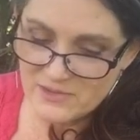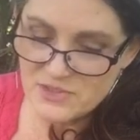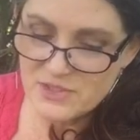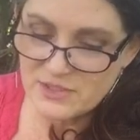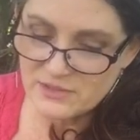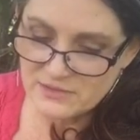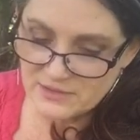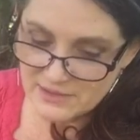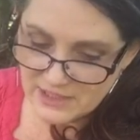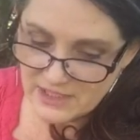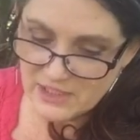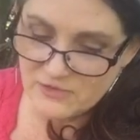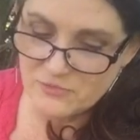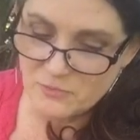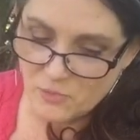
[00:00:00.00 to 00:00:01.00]
to
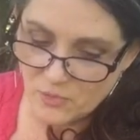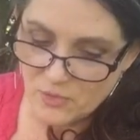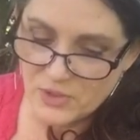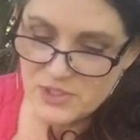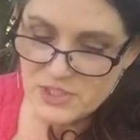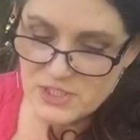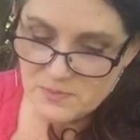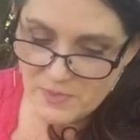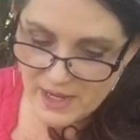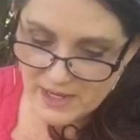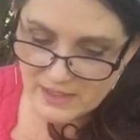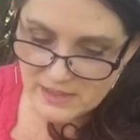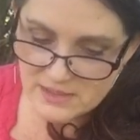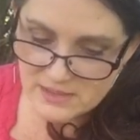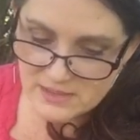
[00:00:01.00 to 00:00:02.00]
leave more
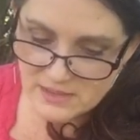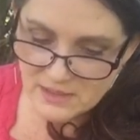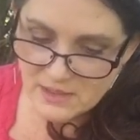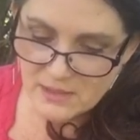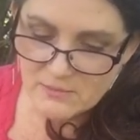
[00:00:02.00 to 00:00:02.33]
space